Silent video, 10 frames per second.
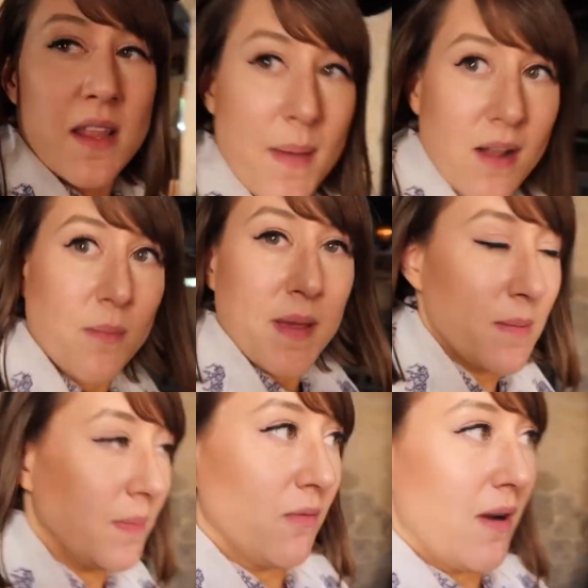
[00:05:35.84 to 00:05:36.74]
in the amount of
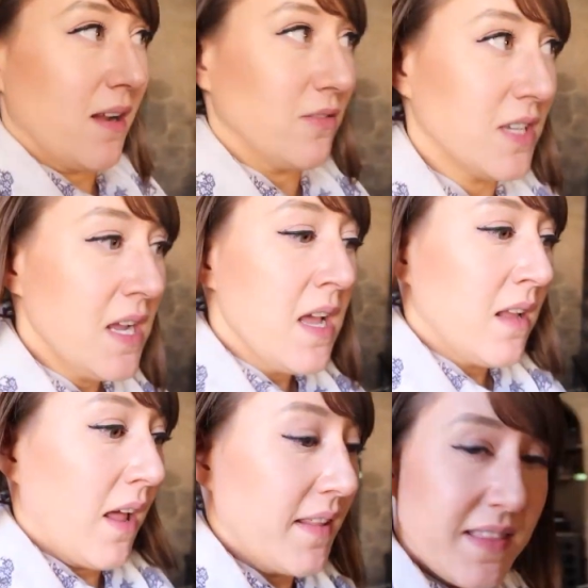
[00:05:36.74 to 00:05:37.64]
people
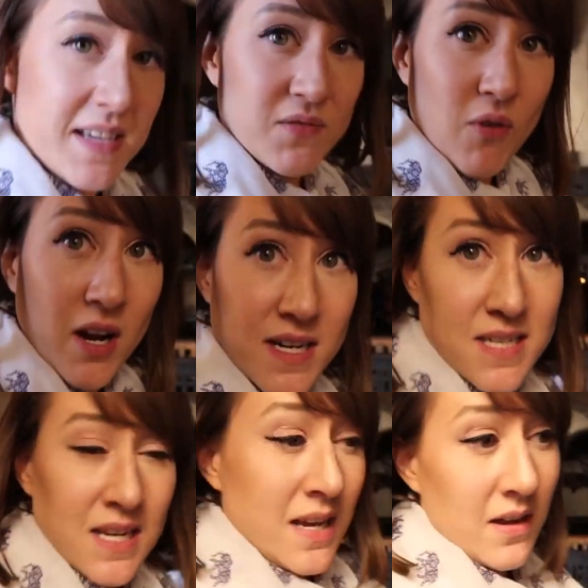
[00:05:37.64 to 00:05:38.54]
around. Like this
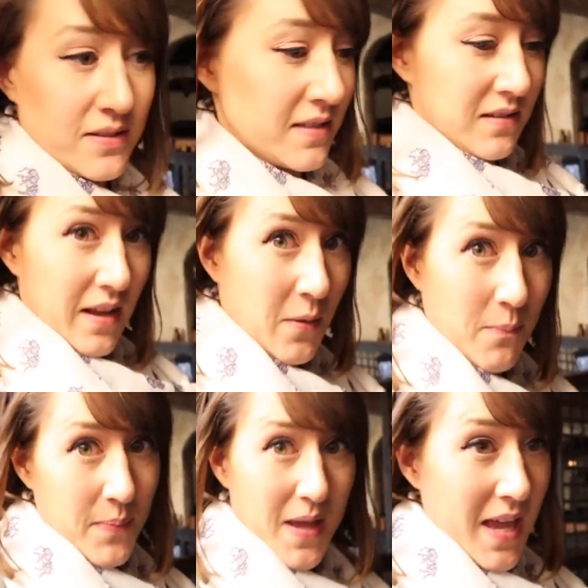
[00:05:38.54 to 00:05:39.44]
ride, this is like a
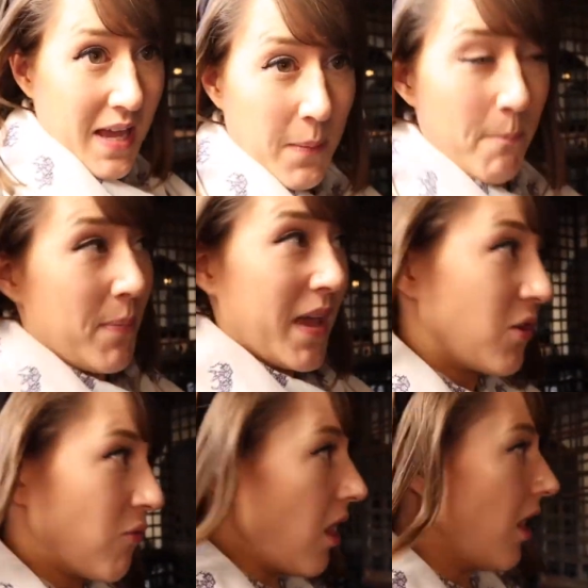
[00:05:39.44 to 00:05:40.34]

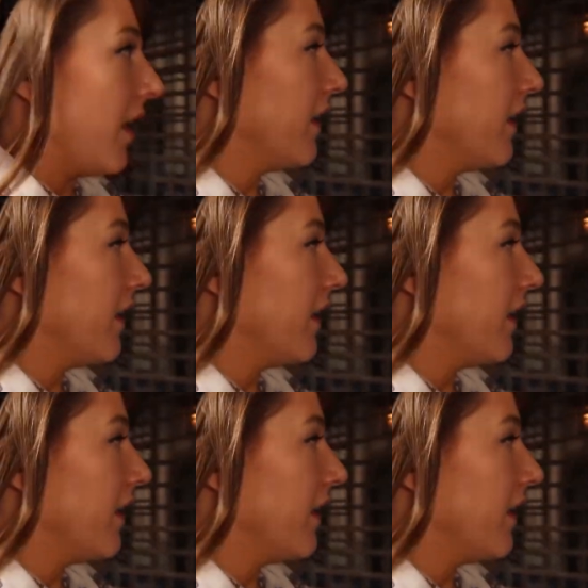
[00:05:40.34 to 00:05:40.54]
big ride.